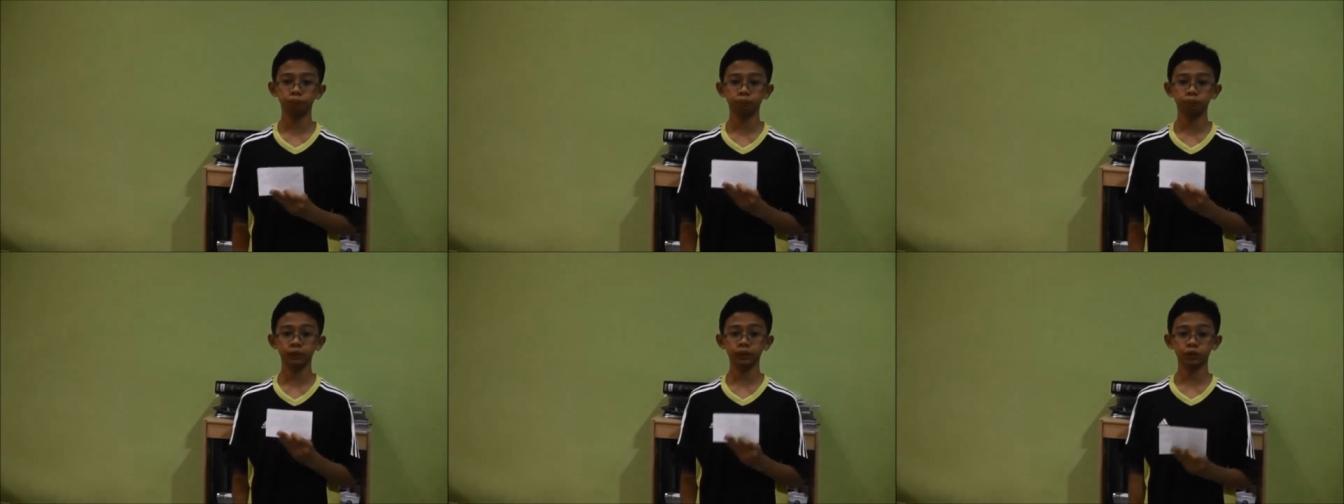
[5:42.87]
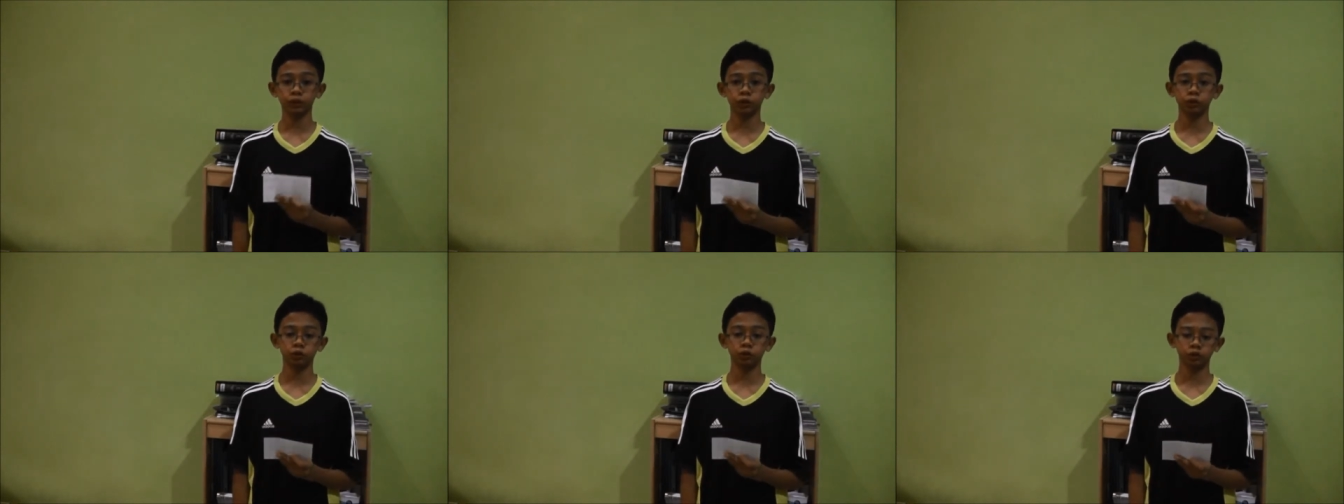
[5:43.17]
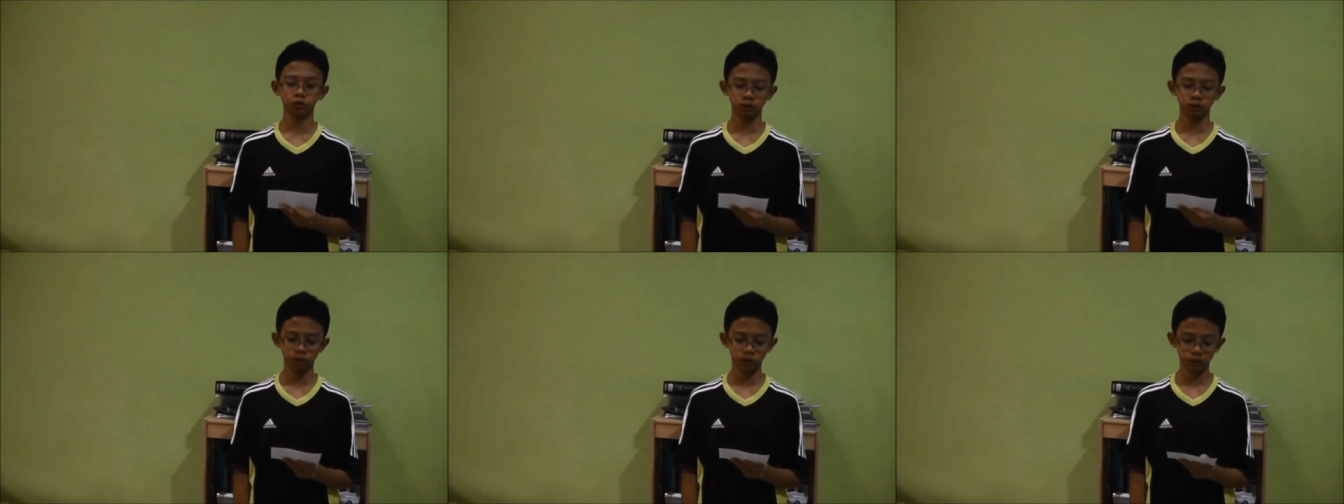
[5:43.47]

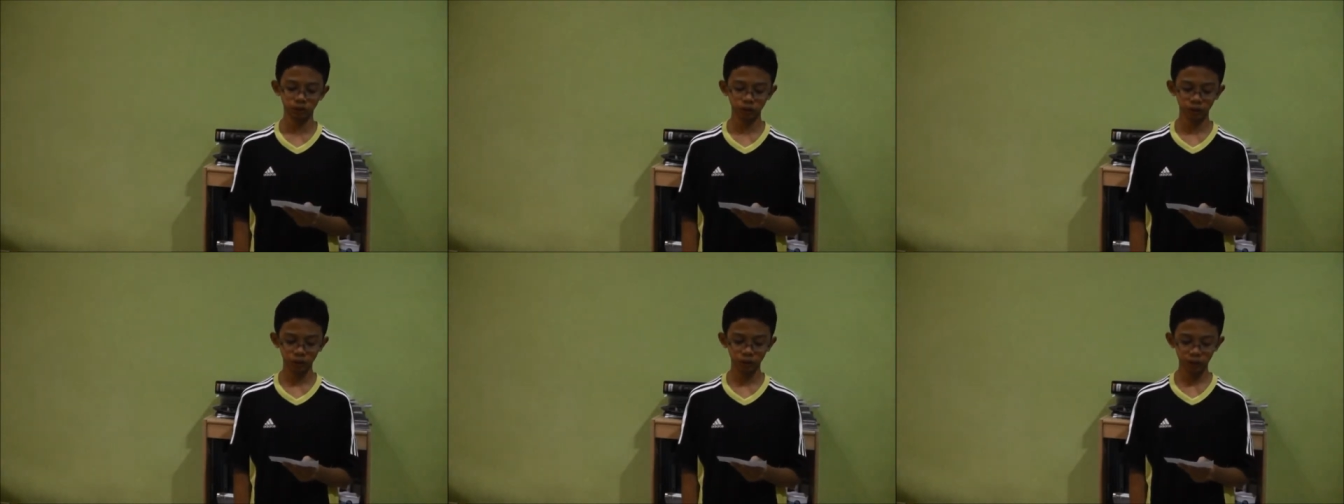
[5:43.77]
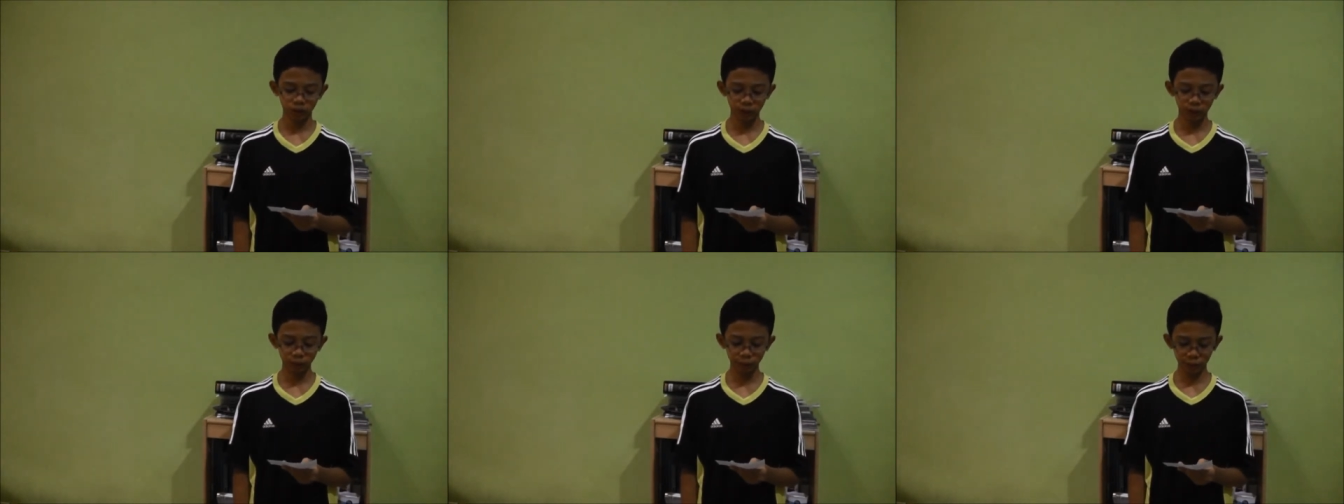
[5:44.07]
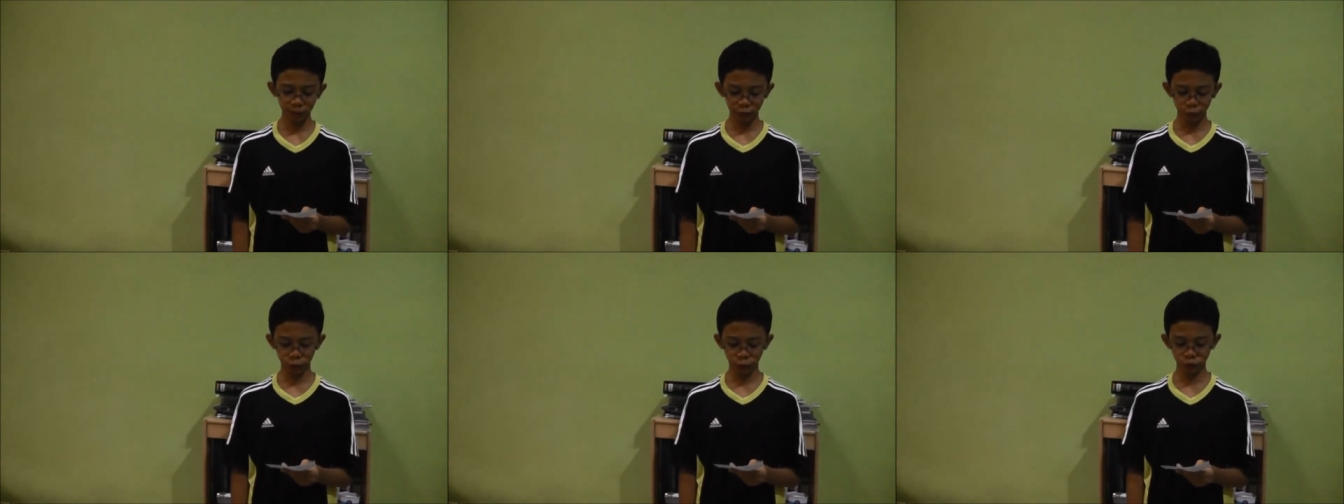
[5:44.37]
pixels
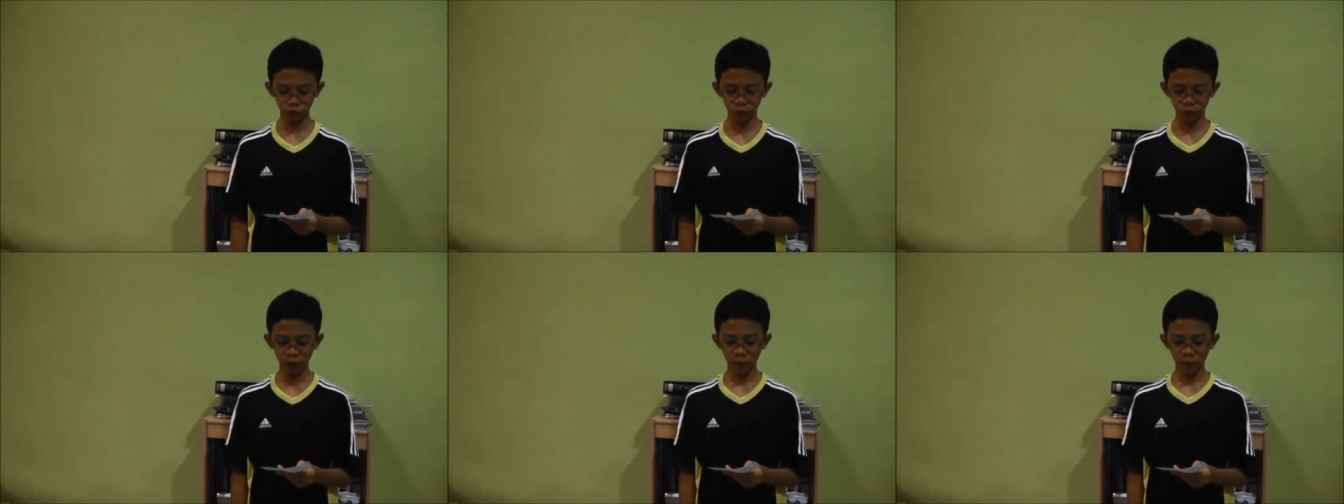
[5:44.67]
image.